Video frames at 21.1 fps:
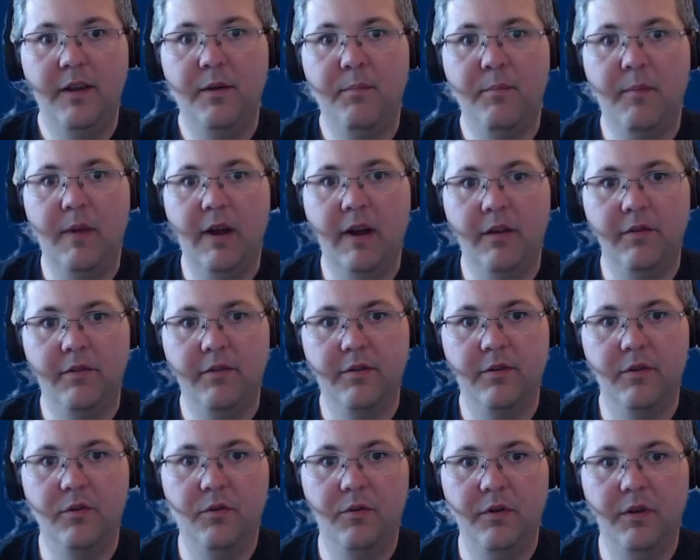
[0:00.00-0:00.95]

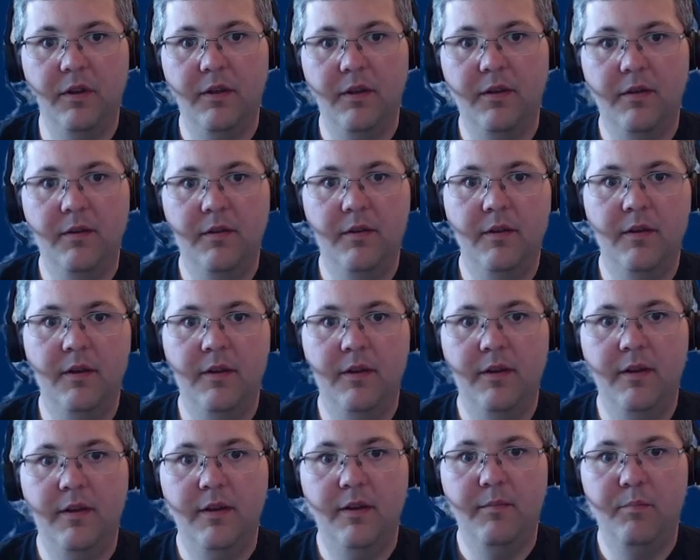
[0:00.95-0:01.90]

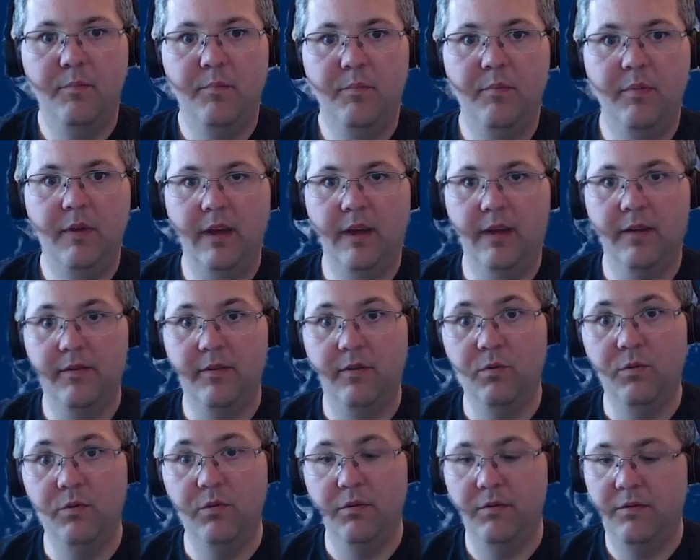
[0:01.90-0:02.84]

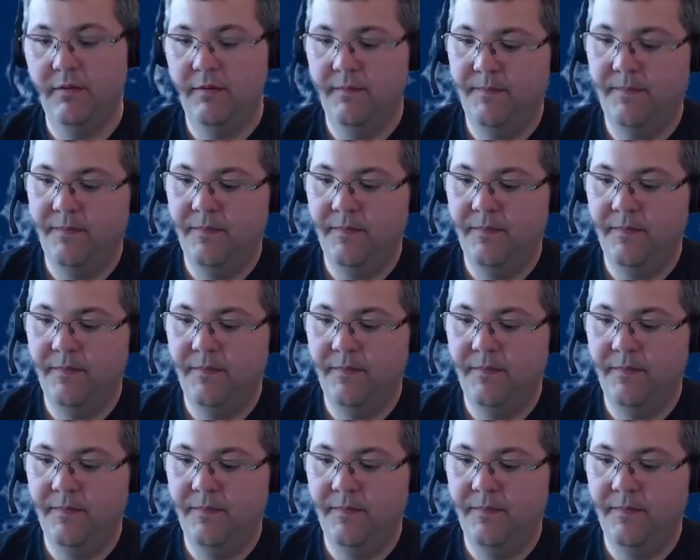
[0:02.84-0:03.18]
MilestonePSTools.